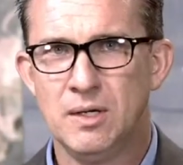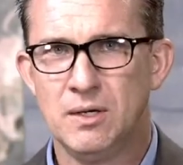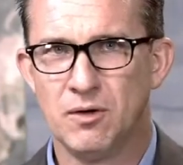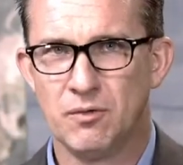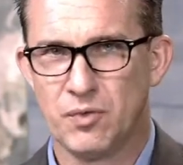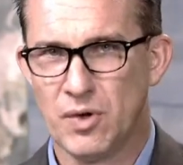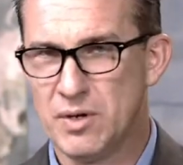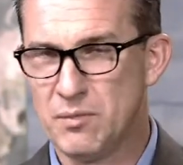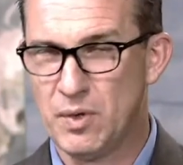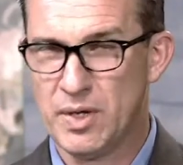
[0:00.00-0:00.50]
Well,
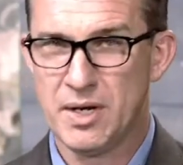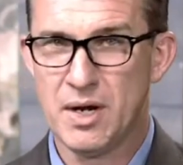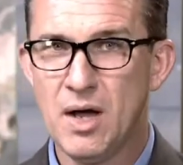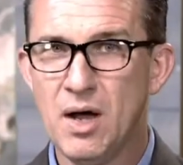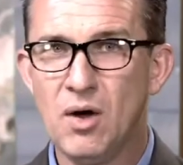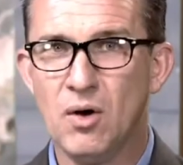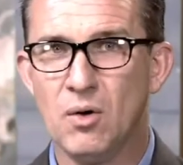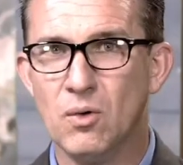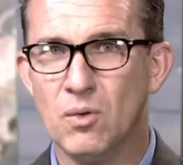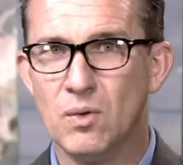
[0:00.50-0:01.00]
friend, we
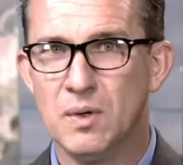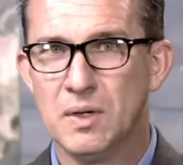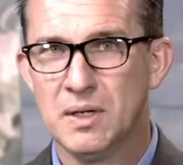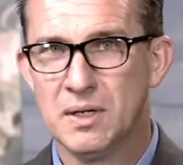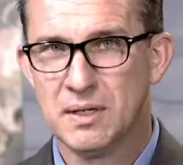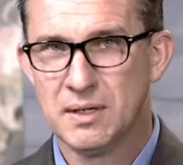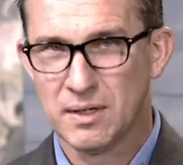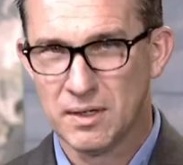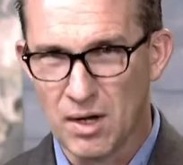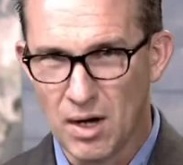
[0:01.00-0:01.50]
know
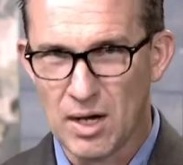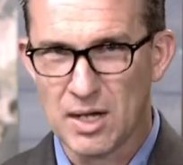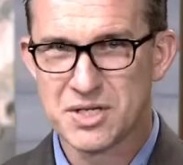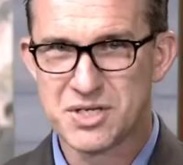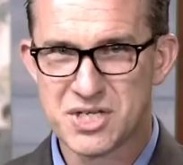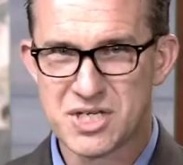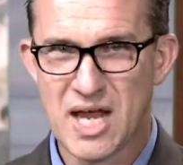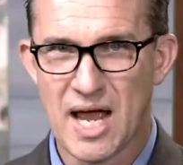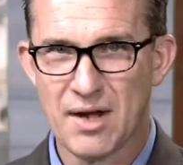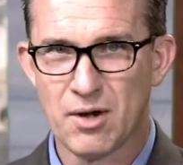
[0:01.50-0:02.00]
God
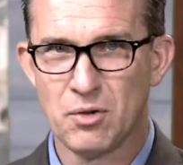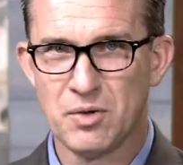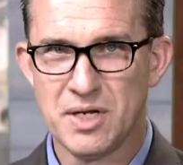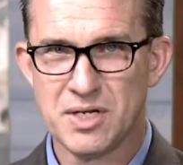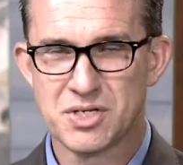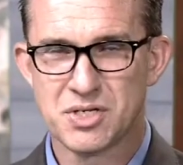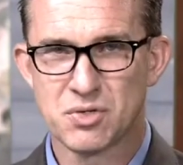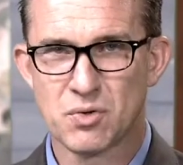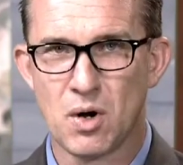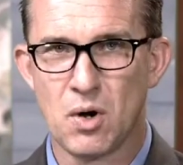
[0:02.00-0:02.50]
sat on
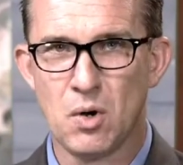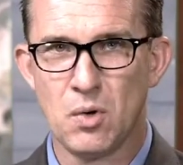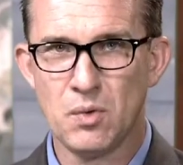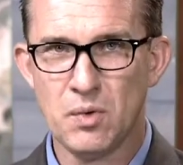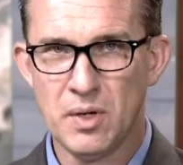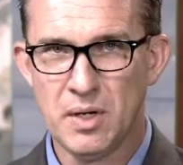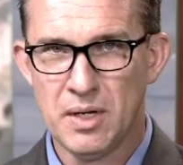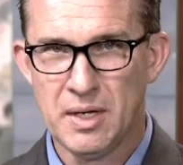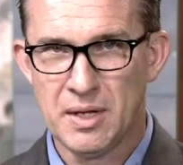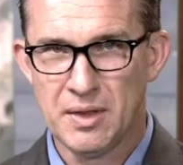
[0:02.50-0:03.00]
his
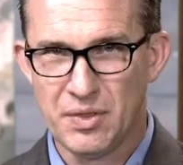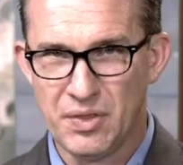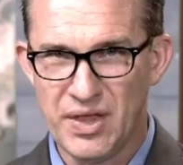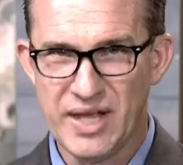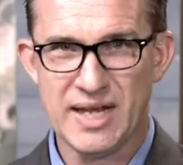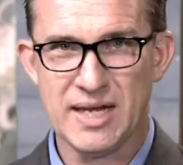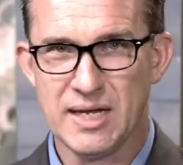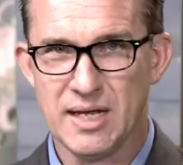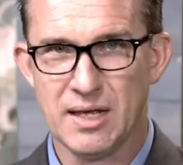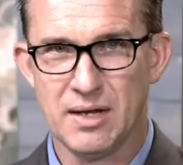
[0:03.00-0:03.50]
throne
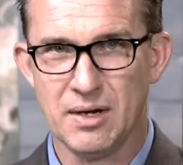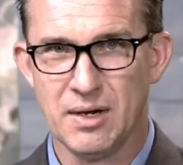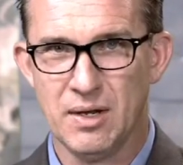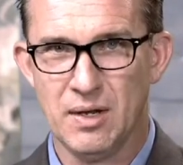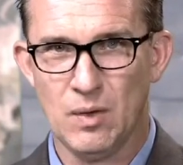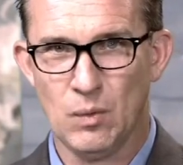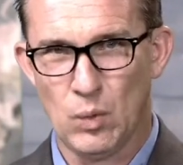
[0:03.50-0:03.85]
then.